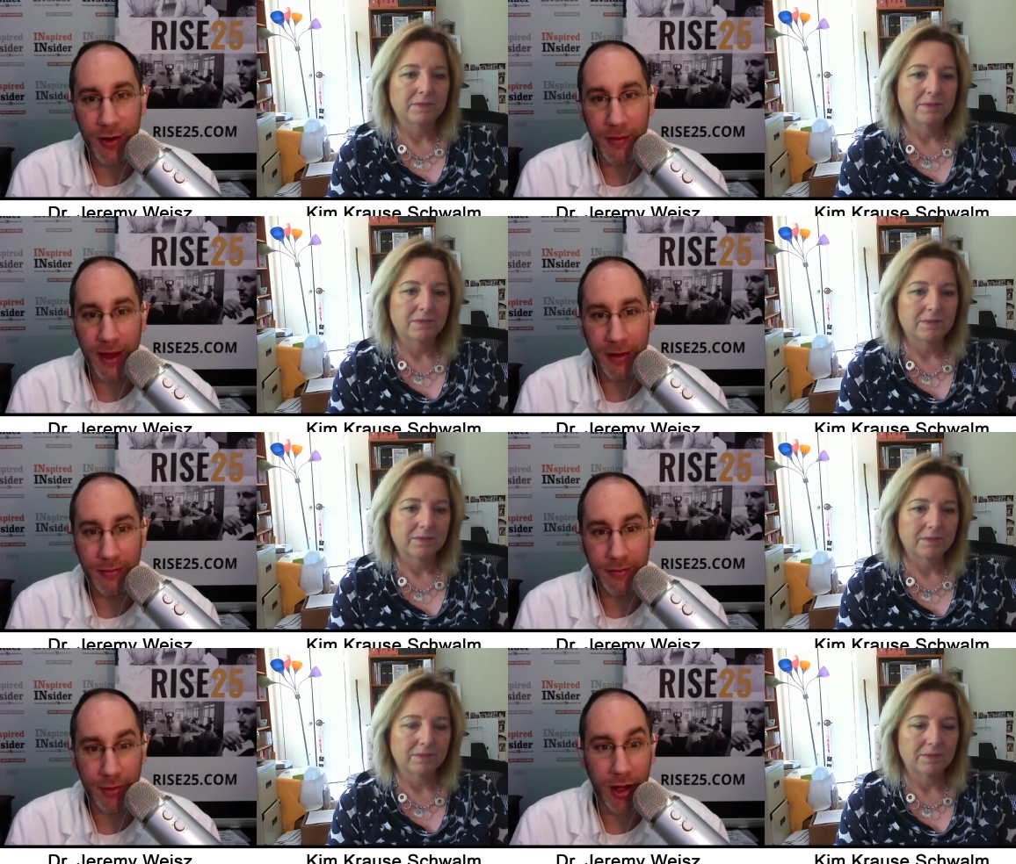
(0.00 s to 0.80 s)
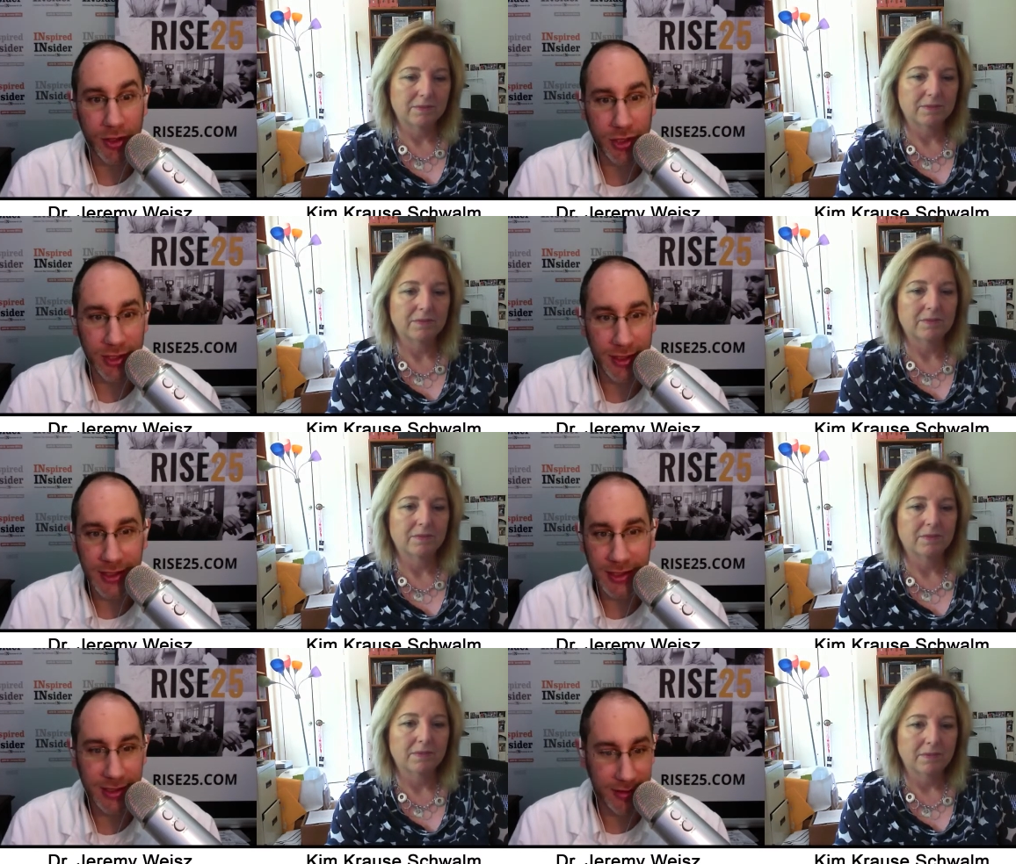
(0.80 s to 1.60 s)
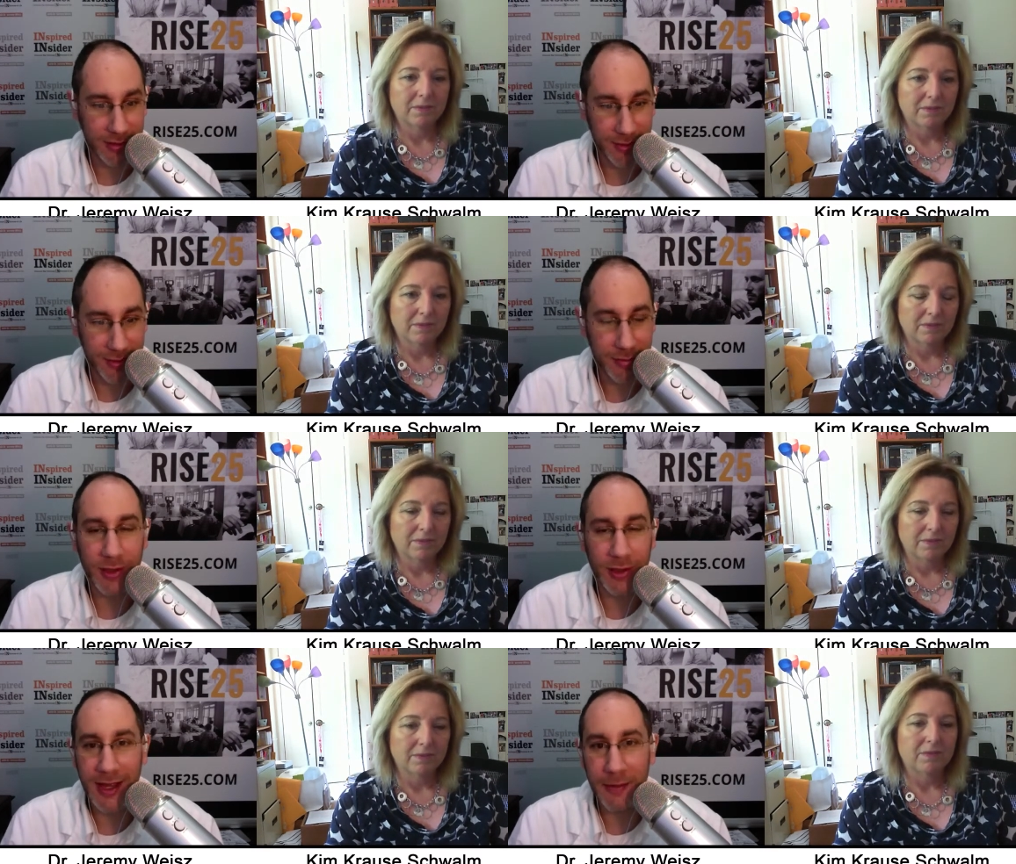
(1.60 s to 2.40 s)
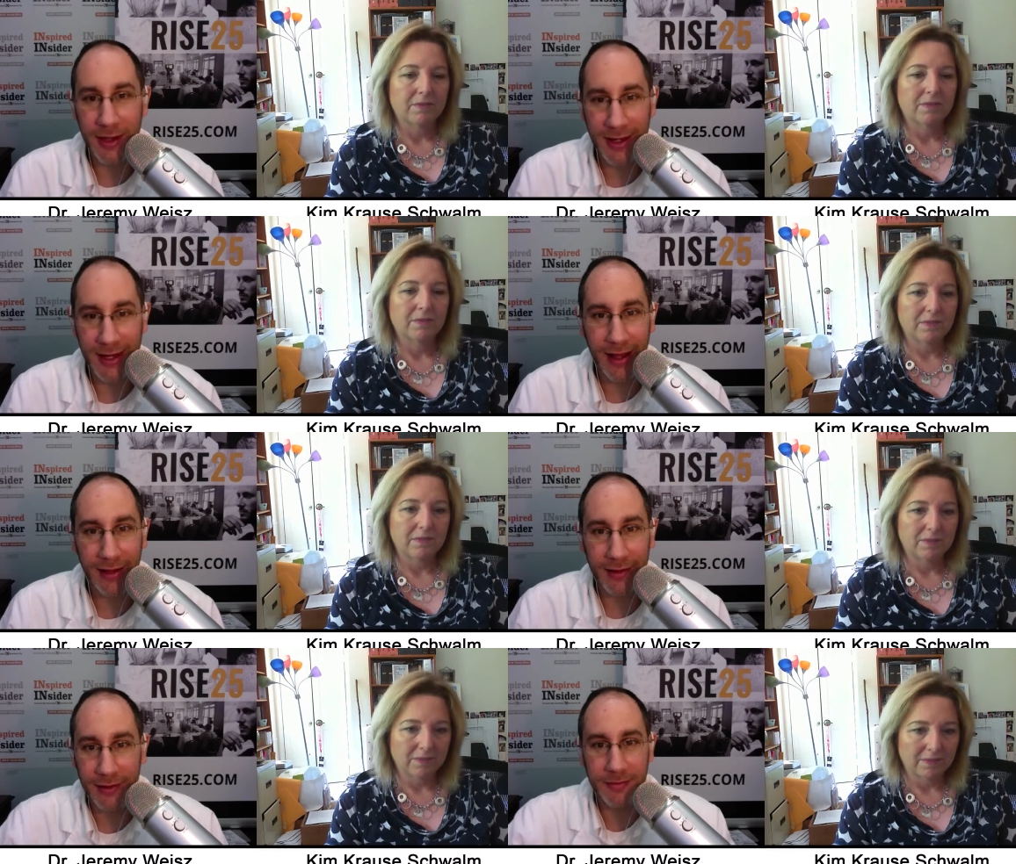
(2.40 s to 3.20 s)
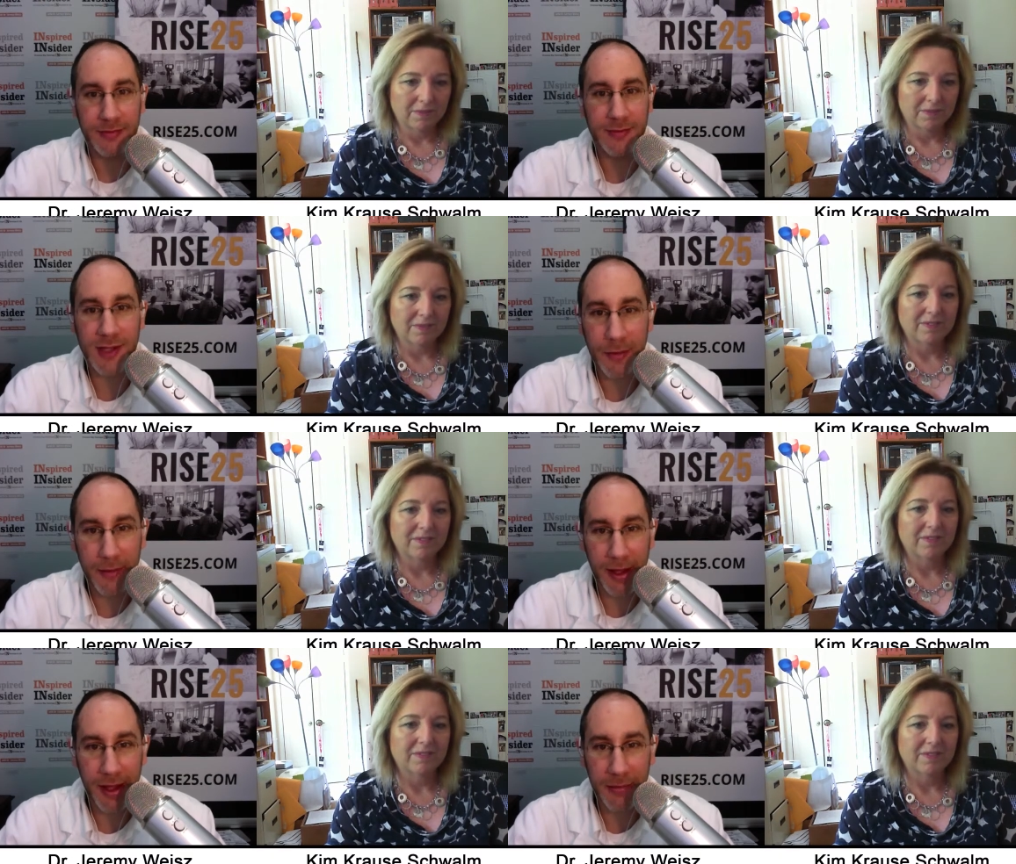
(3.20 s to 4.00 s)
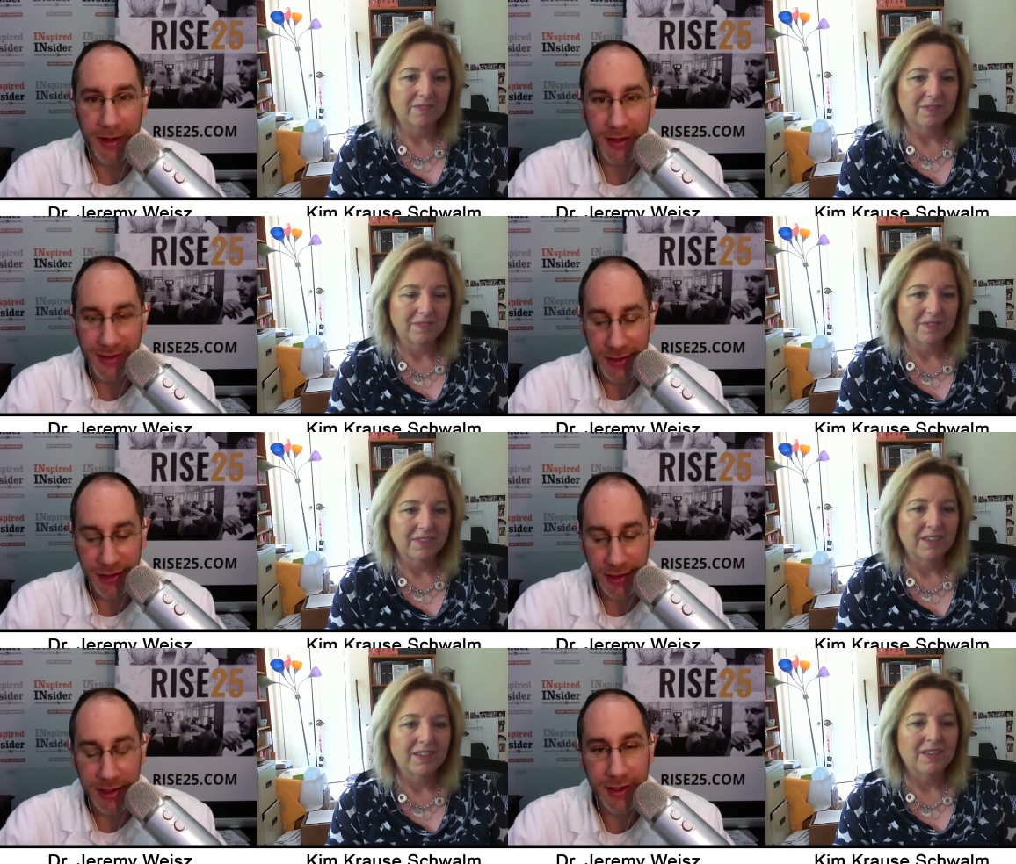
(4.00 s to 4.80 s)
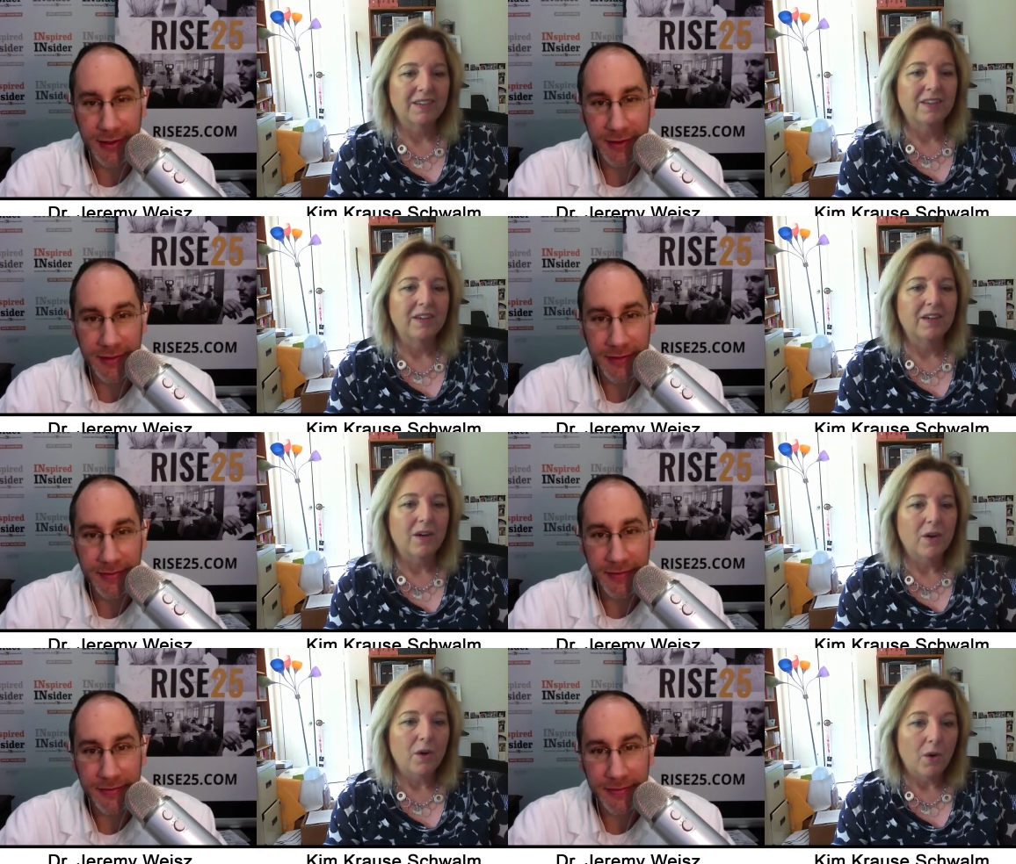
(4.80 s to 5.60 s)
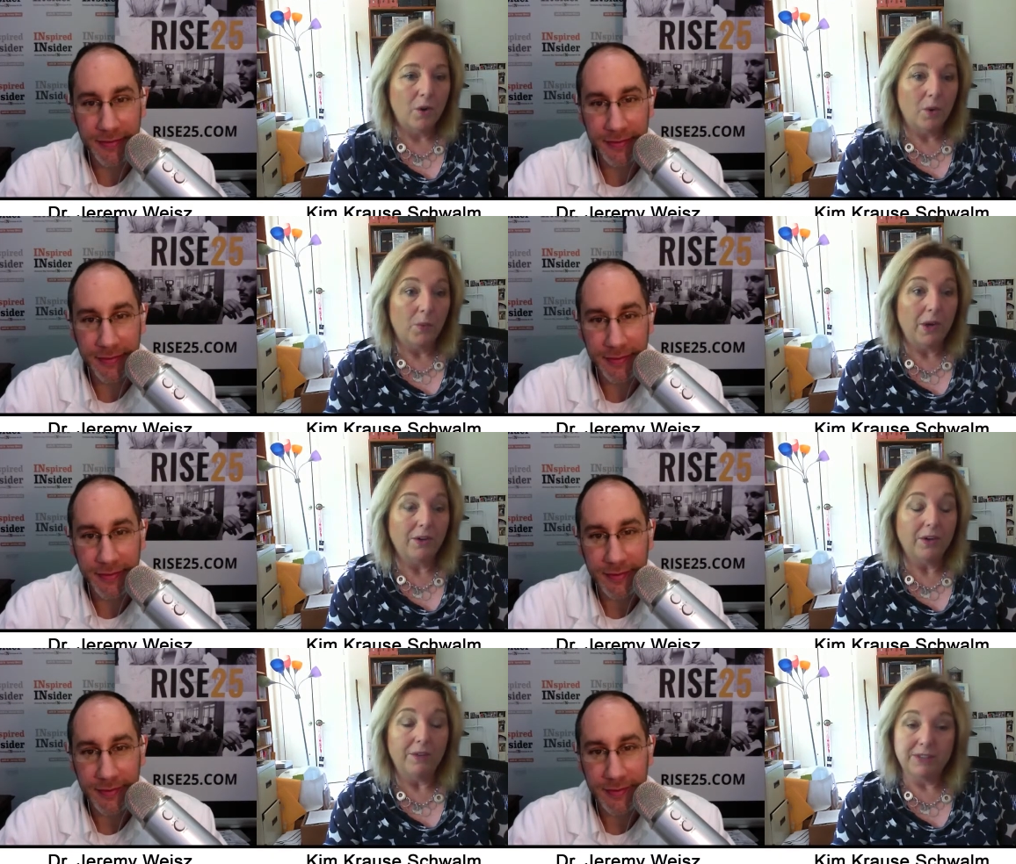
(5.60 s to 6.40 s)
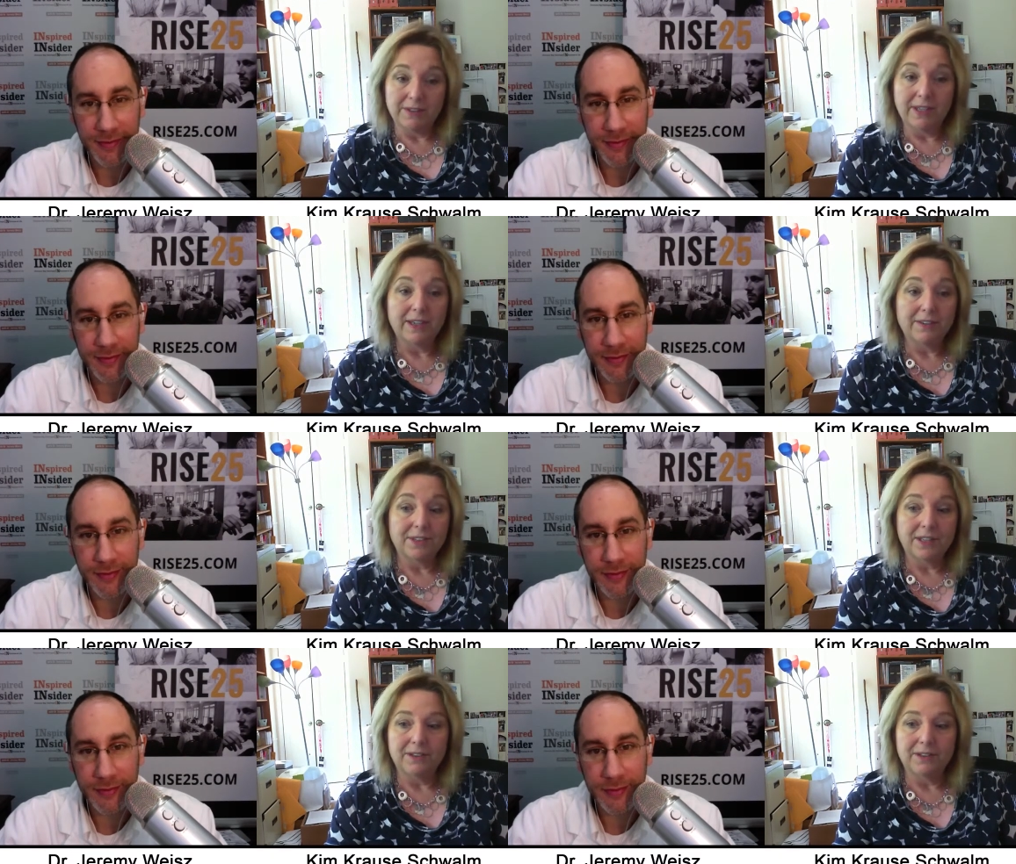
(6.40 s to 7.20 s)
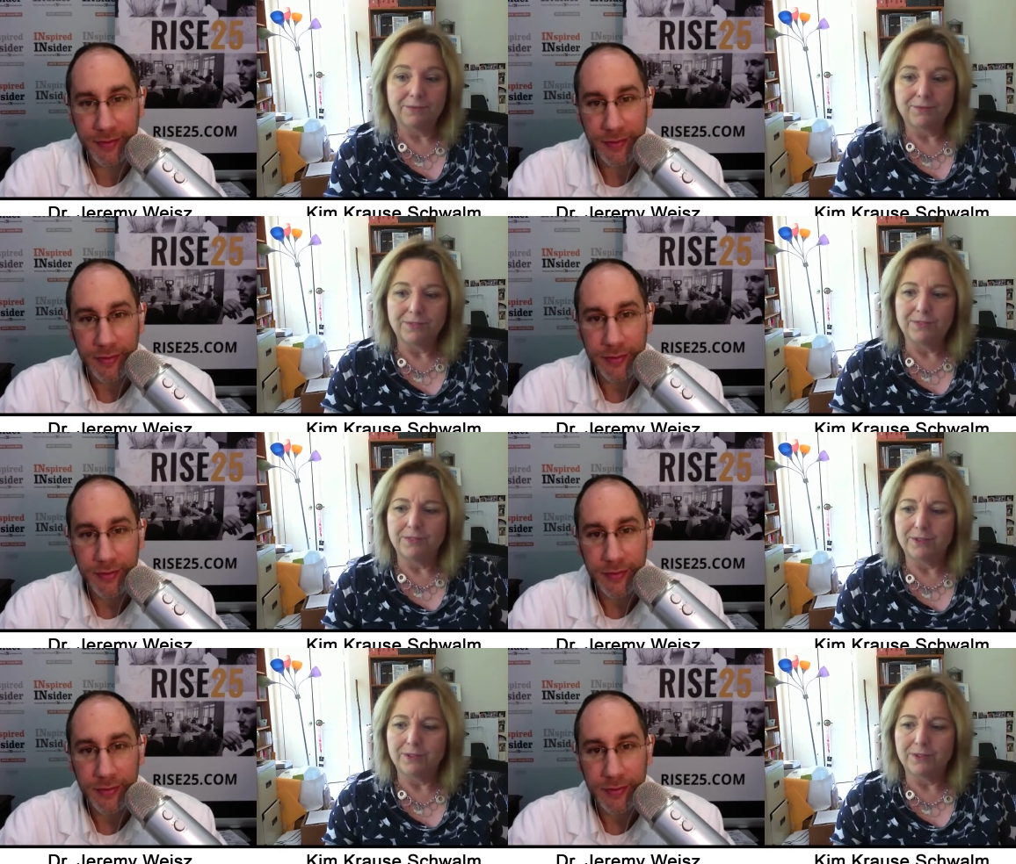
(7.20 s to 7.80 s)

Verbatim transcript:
Speaker 1: about launching this multi-million-dollar supplement company, essentially?
Speaker 2: Well, I mean, like I said, the